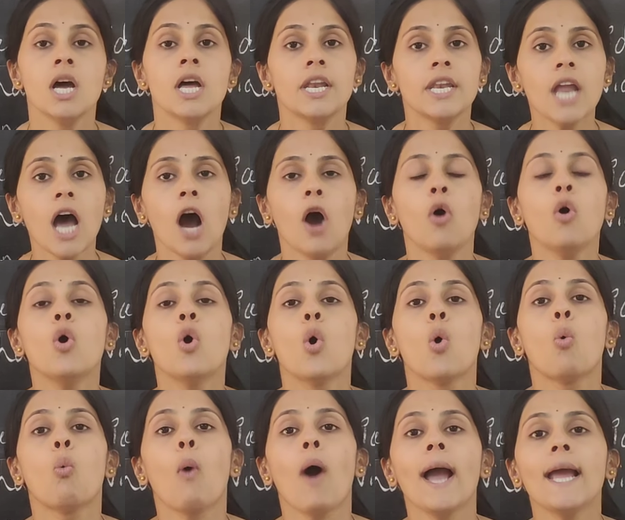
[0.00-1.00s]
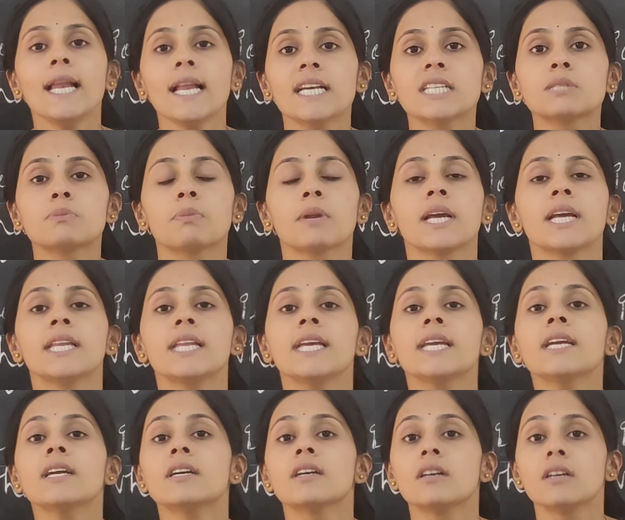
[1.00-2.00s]
Now, while
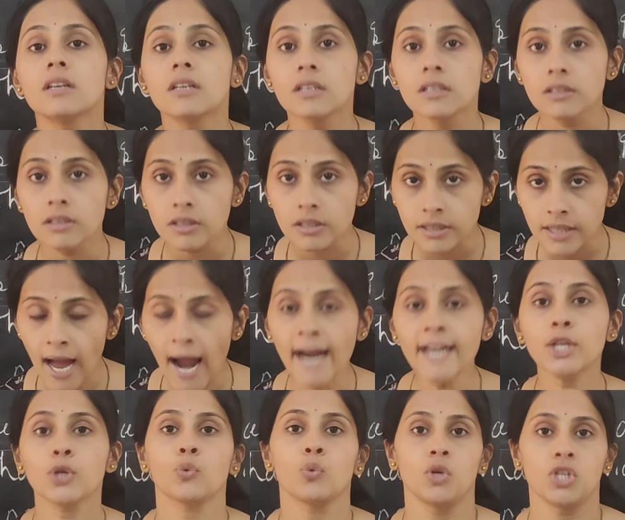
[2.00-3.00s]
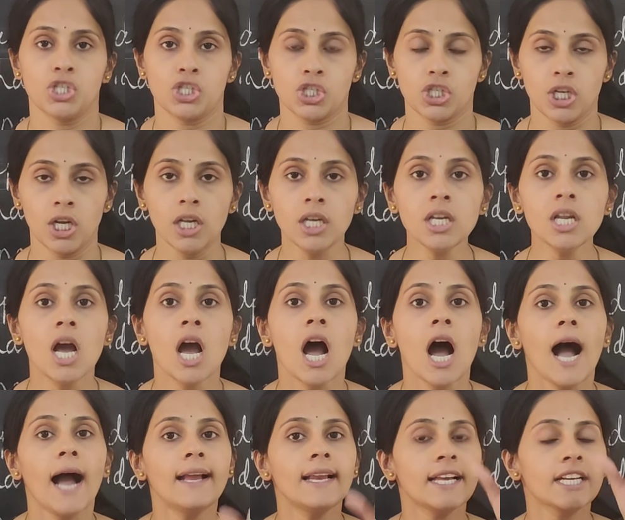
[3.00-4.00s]
explaining that question,
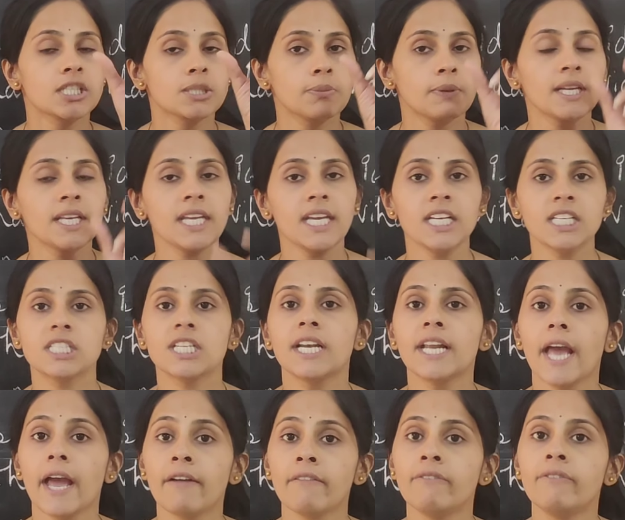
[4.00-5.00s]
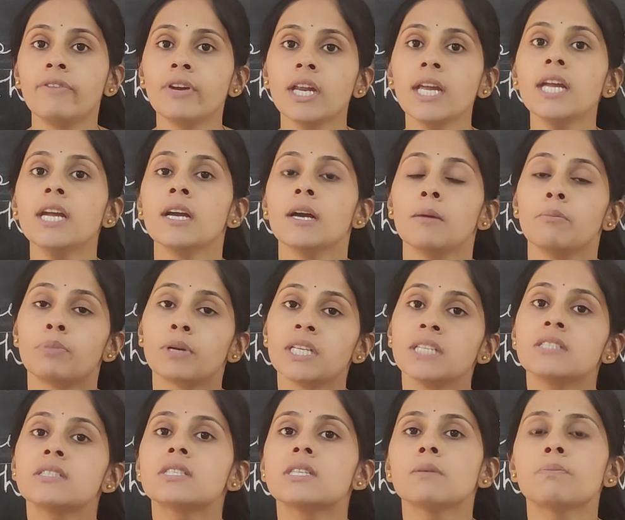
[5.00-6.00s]
I'll explain each and every
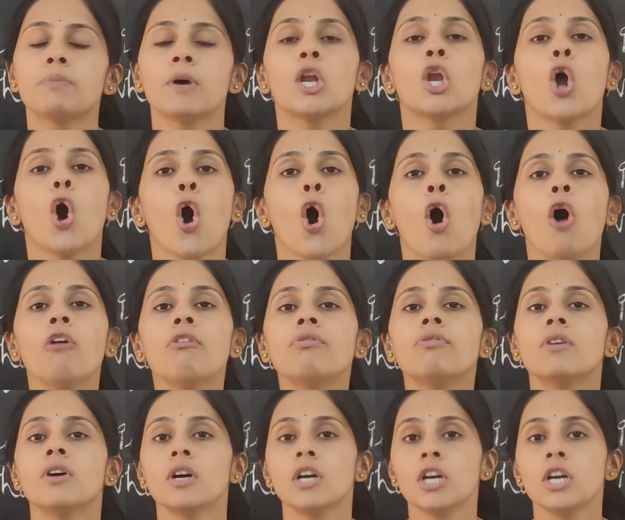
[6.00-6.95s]
principle of